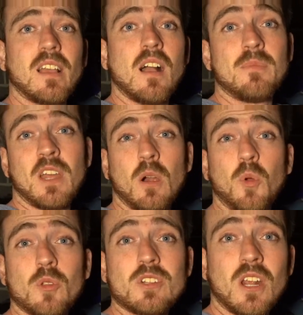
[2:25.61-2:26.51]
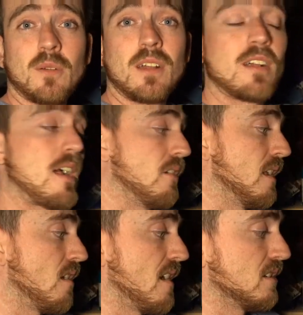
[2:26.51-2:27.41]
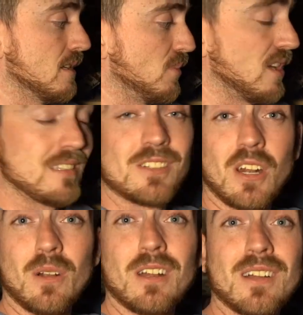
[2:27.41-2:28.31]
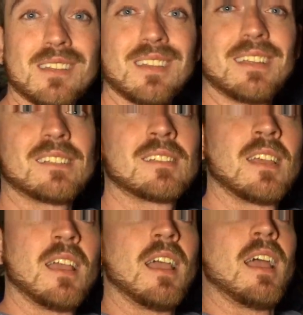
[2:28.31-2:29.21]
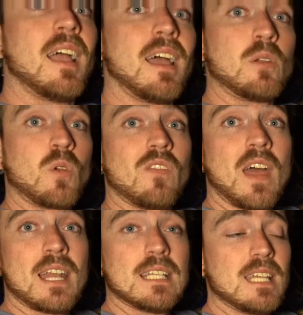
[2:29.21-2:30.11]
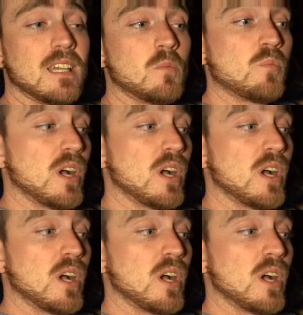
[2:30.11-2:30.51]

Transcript: then I'll pull the generator out and I'll actually plug the generator into this and run that again.